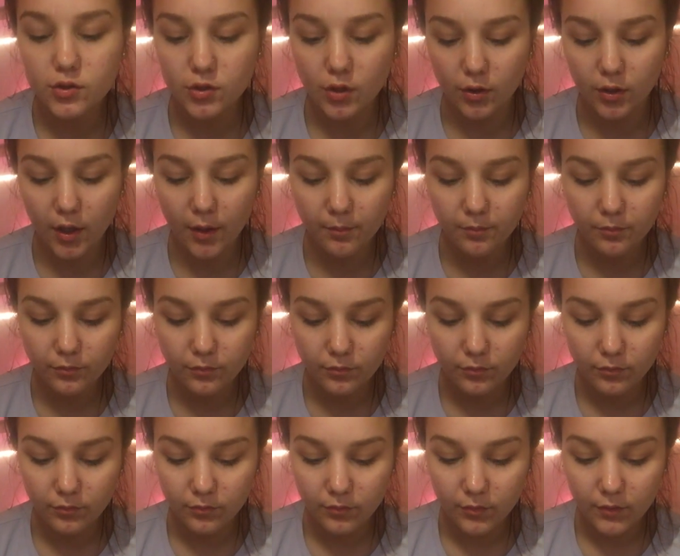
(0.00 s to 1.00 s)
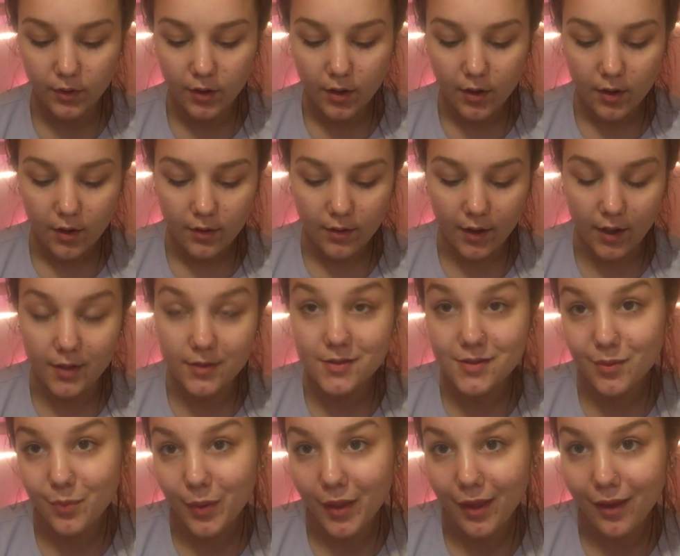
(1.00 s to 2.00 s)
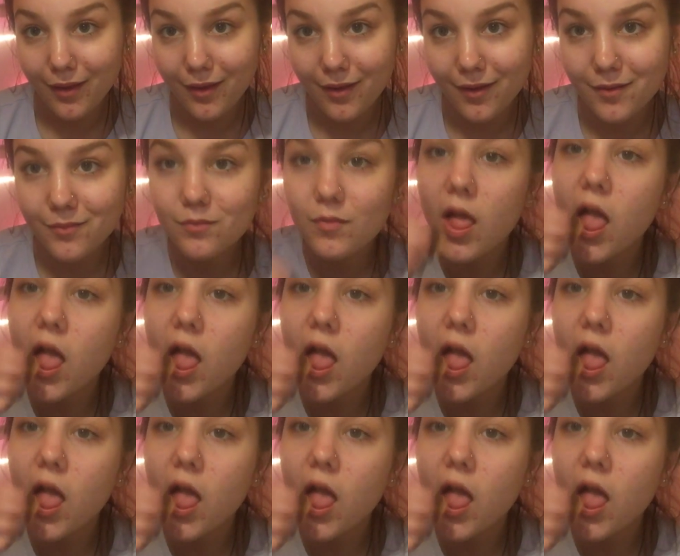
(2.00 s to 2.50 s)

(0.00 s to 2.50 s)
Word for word: So, yep, that's the plan.